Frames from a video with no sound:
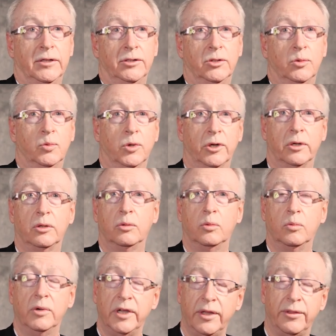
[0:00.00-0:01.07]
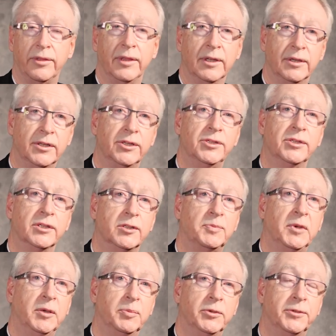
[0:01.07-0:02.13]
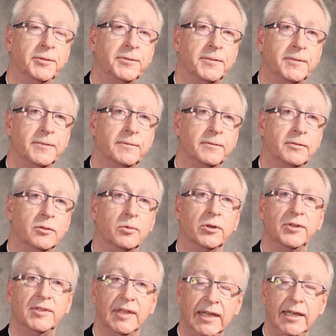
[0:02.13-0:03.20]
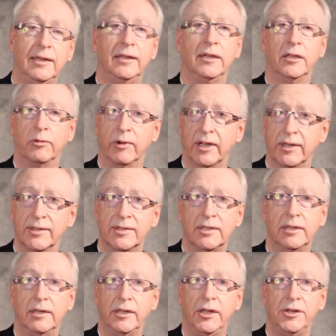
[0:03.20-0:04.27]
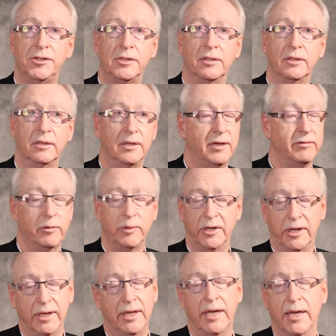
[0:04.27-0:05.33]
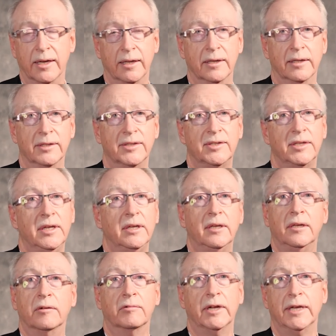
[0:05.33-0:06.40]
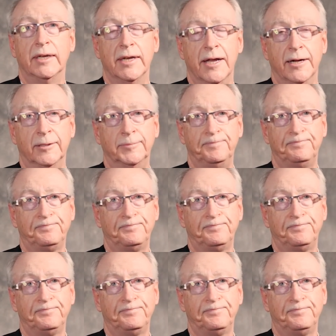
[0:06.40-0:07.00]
to work with Indigenous peoples towards the healing and the reconciliation that everyone in Canada is seeking right now.